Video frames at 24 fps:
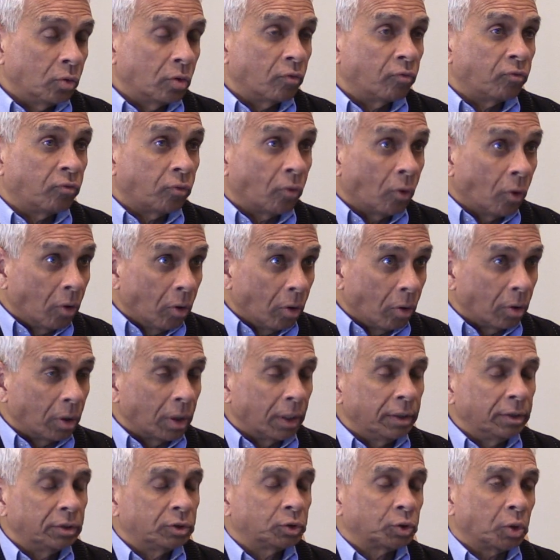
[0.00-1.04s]
the fall
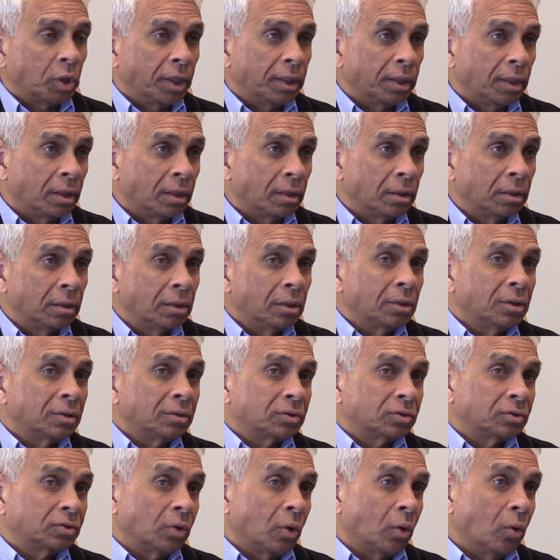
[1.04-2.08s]
in China.
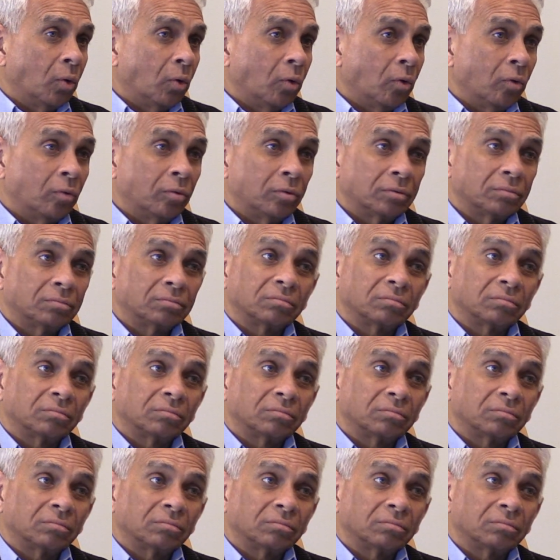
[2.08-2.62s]
So